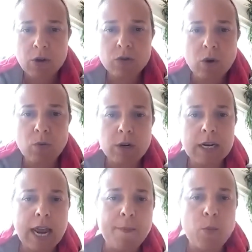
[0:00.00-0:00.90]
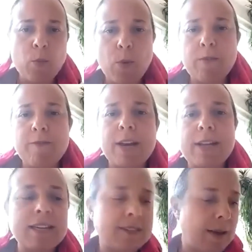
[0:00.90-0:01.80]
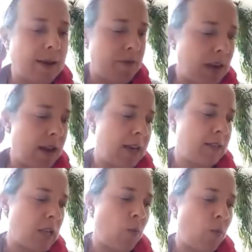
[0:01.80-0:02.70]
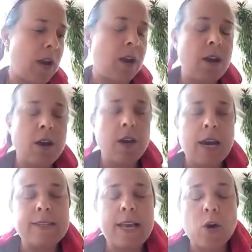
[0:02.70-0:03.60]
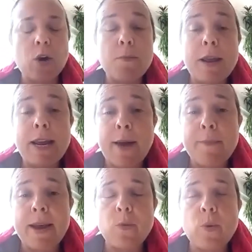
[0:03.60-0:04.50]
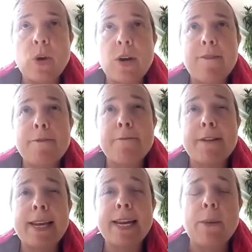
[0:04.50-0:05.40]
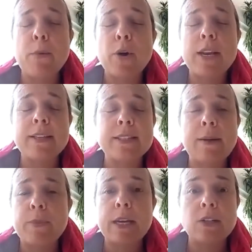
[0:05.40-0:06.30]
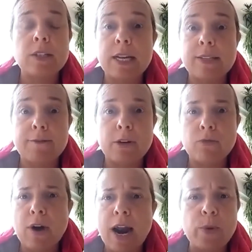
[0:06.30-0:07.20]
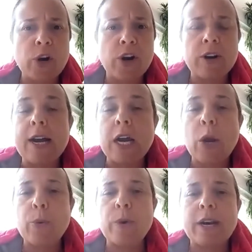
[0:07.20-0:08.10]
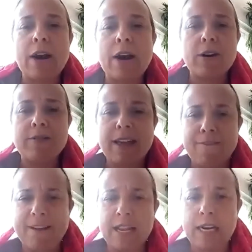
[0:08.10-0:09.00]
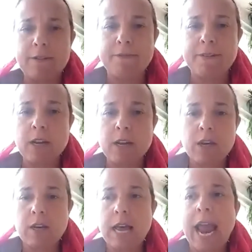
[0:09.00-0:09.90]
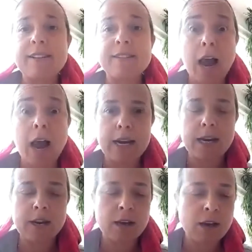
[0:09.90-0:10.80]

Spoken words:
So what can happen when we're fixing something is that it's like it could be we could have a feeling in our body that something just doesn't feel right and we don't like it, and we want to get rid of that feeling of anxiety.